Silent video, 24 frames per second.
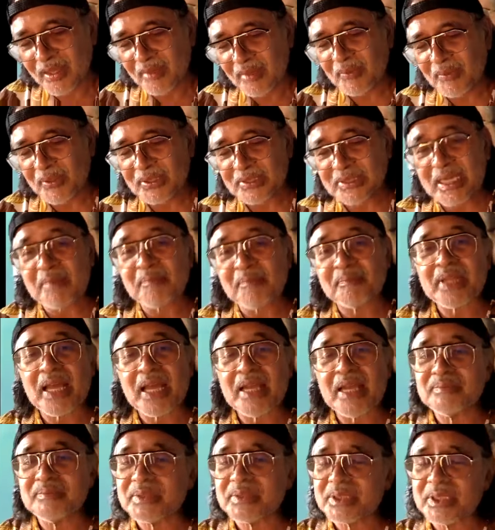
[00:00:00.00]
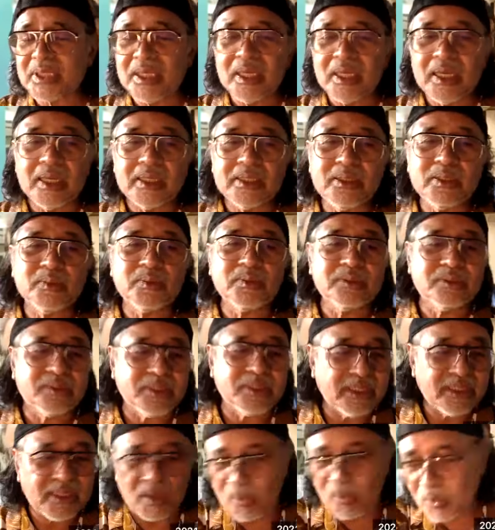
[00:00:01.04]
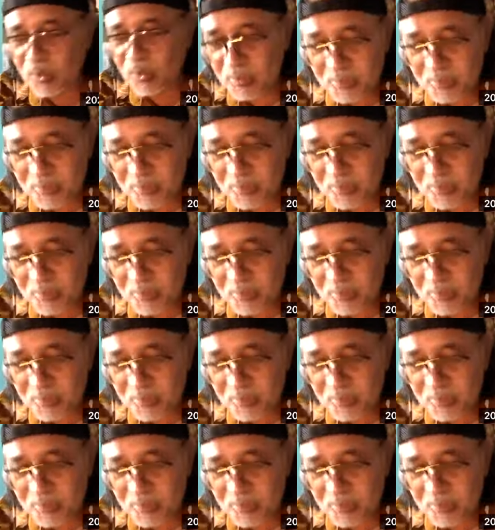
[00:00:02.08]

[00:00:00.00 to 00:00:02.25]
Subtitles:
because sometimes you would read the whole